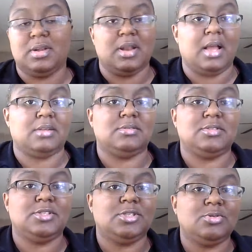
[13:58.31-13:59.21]
and I
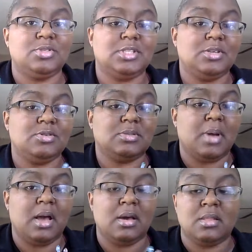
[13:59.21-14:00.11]
choose to use
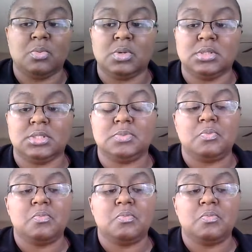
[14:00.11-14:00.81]
my other ones.